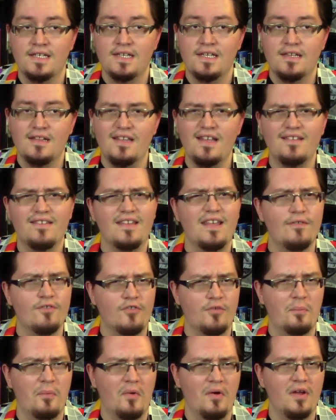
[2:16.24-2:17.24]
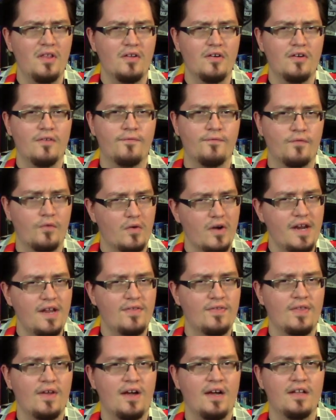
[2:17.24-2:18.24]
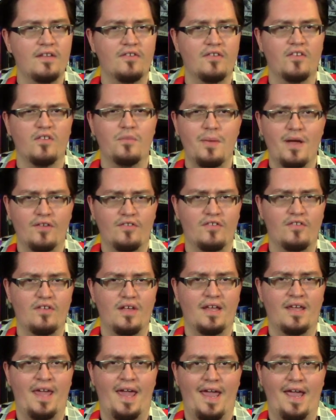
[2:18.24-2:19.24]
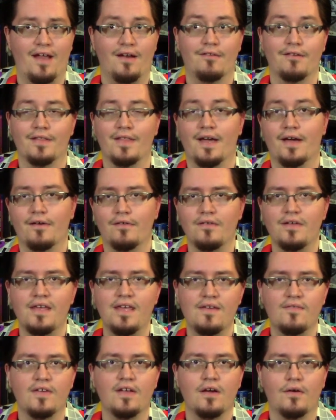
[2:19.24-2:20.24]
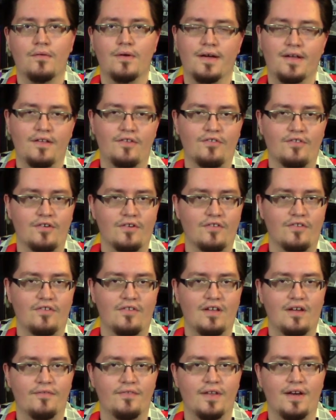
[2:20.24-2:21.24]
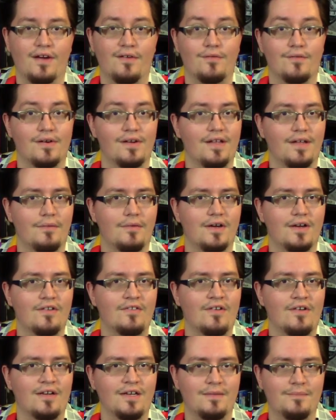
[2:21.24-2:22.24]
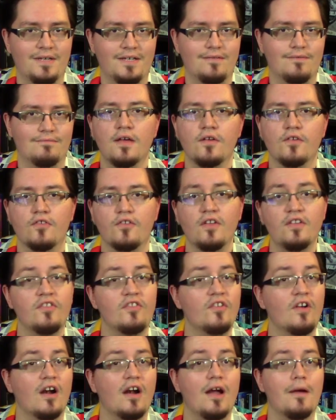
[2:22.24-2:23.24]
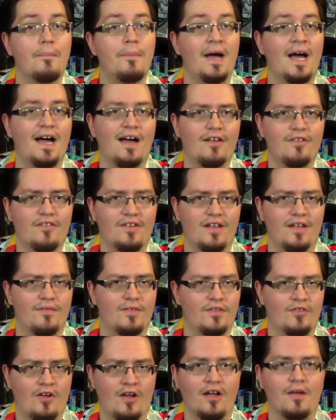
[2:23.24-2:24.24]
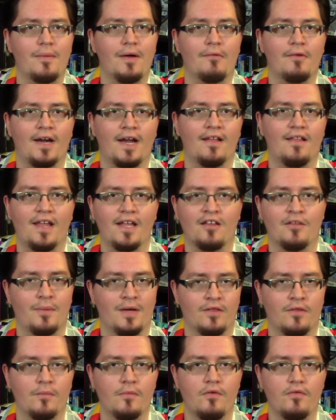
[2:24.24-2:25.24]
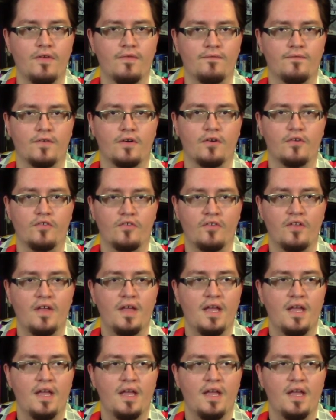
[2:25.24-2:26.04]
let's give spoiler-free thoughts as best as I can without giving away certain stuff that I really want to talk about. So let's start out positive and talk about what I liked about the movie first.